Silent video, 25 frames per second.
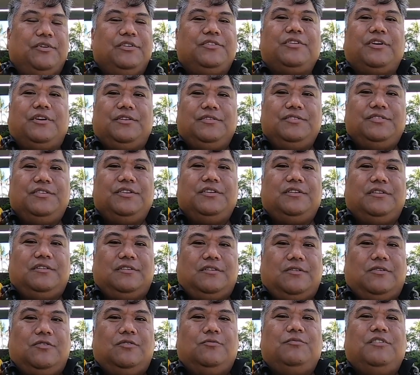return to
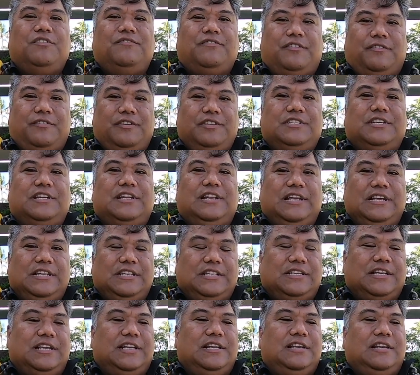your home of
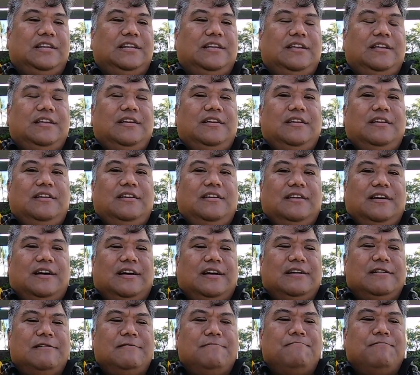origination.
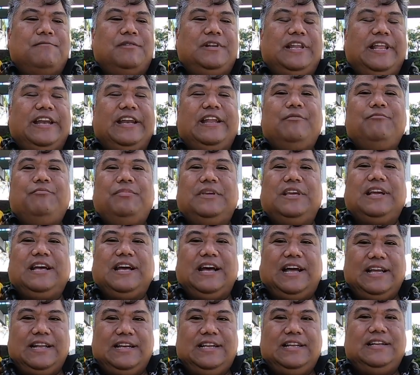Um, let it be
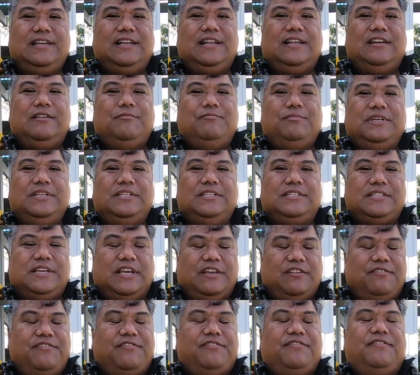guided, let it be
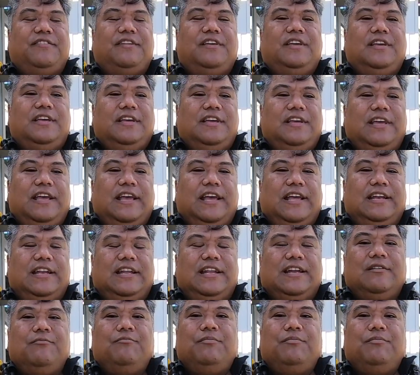safe and let